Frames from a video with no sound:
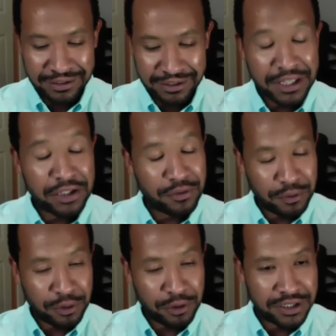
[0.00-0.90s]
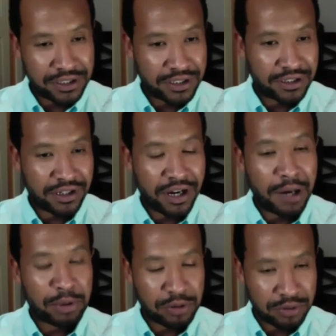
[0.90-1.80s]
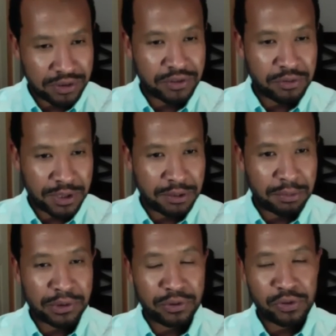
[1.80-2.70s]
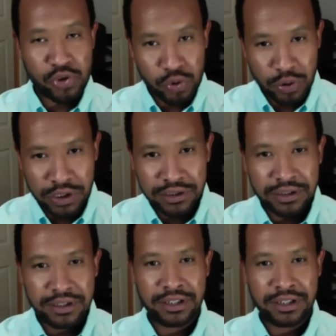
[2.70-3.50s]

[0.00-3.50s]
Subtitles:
Thank you for the opportunity to be able to join